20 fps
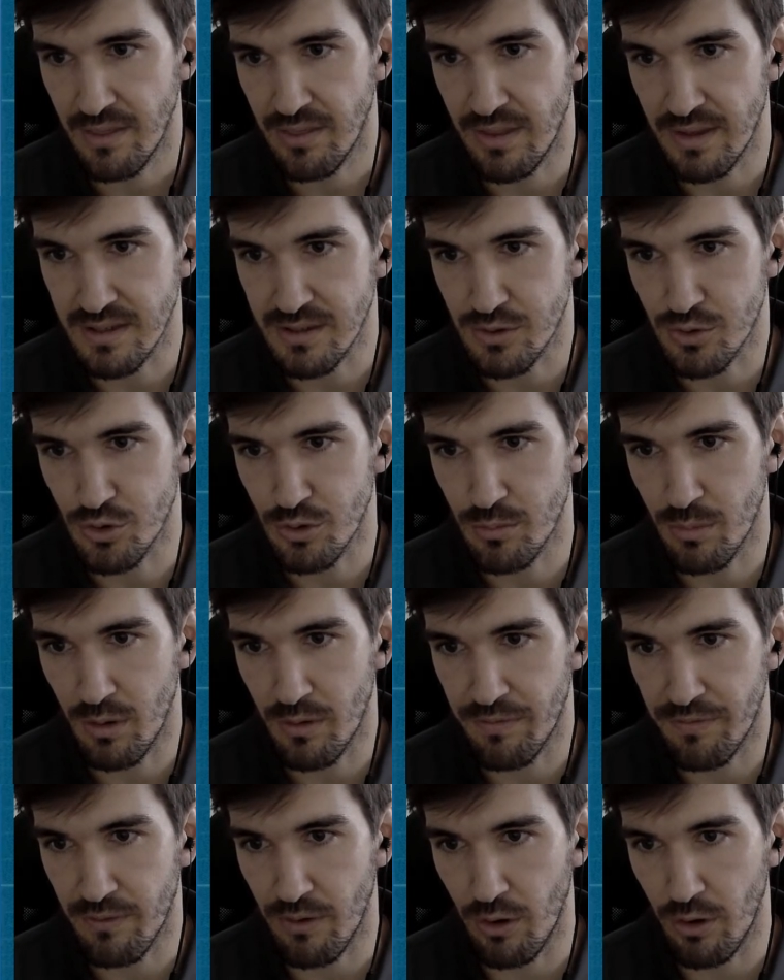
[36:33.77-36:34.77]
the sum
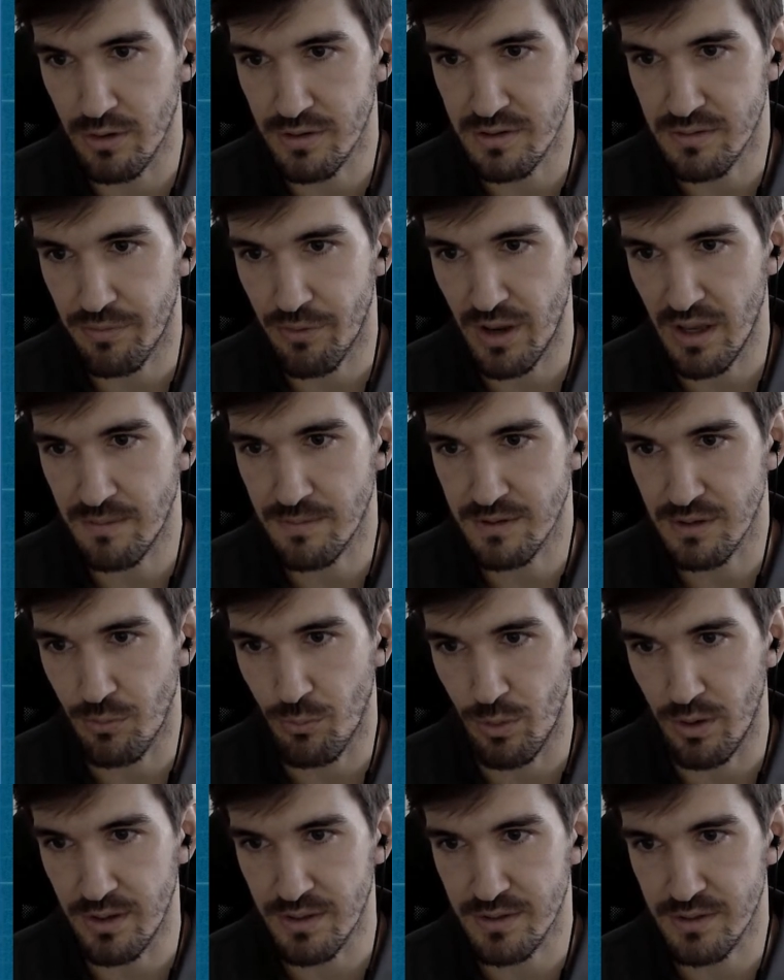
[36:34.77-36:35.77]
of lost frames
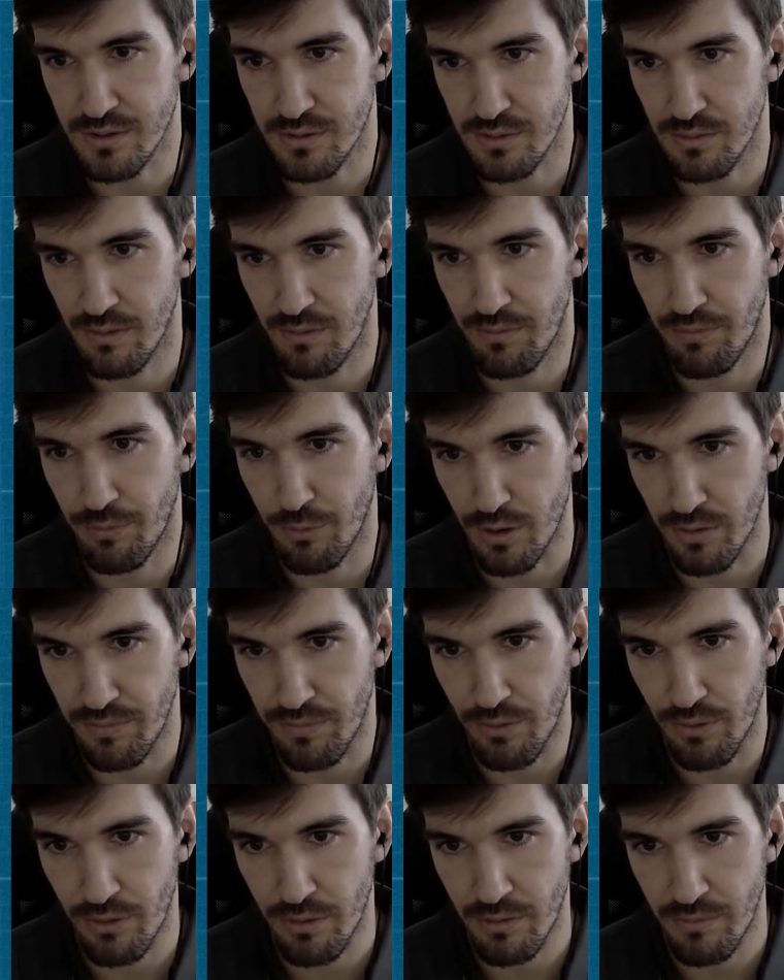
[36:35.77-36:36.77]
was
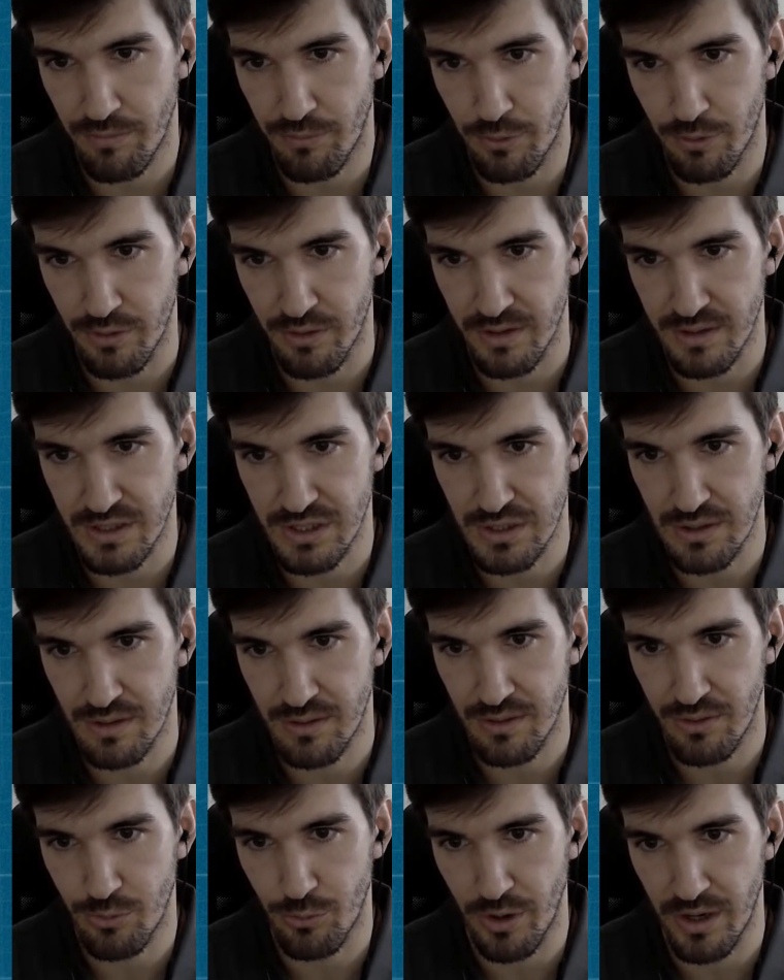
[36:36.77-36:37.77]
44 for the
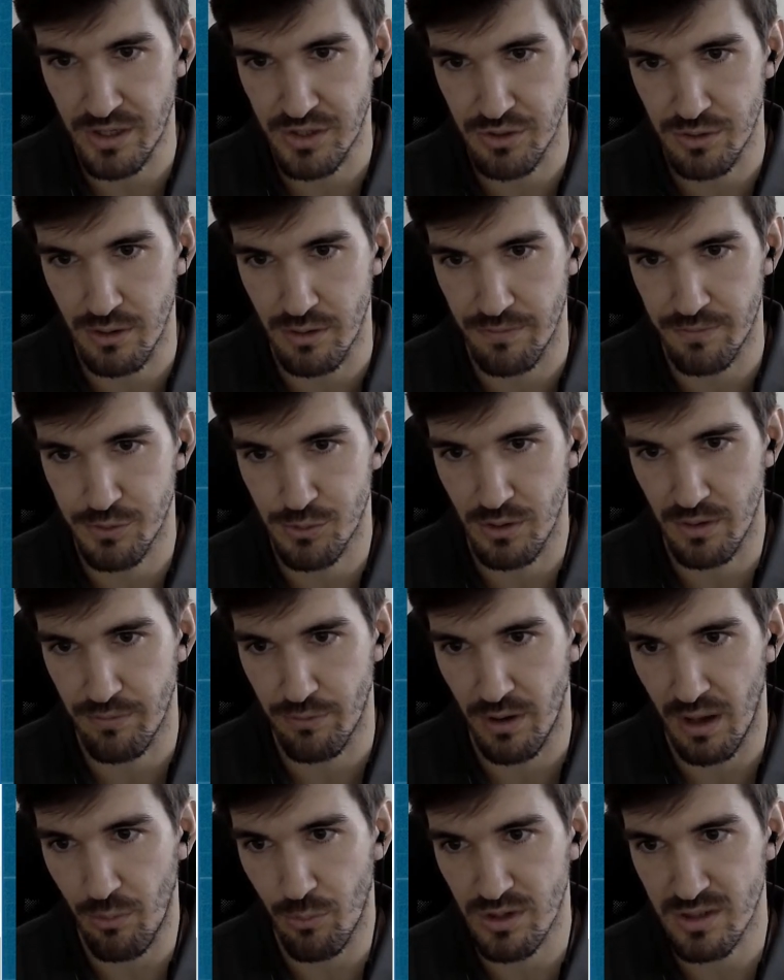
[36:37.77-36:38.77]
duration of
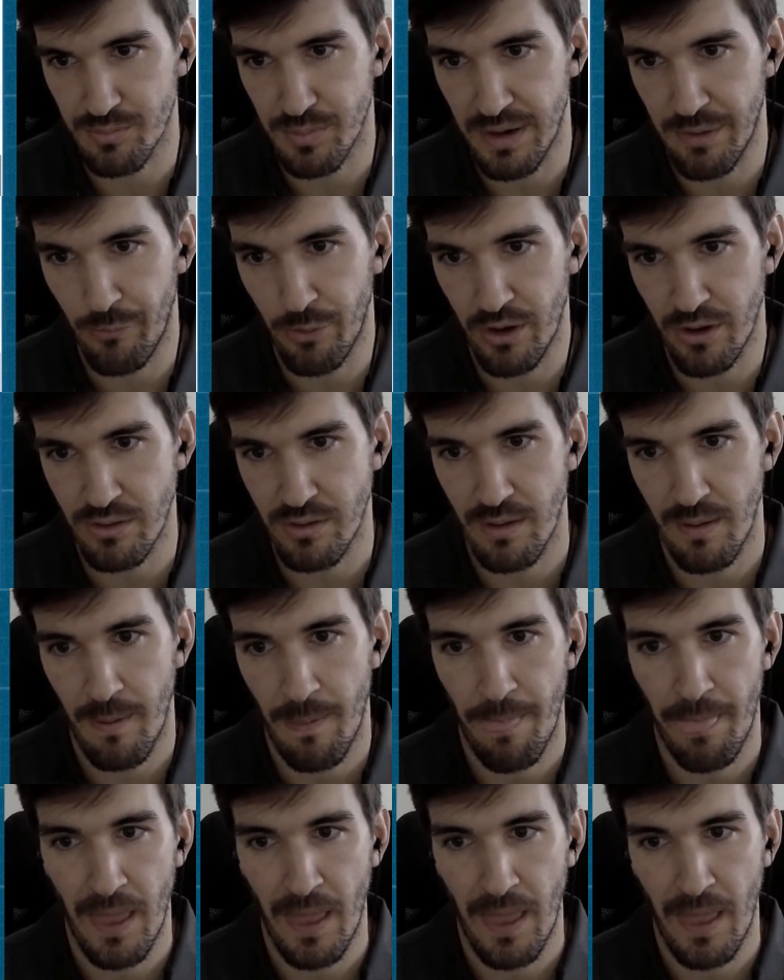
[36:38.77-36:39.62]
24 hours period.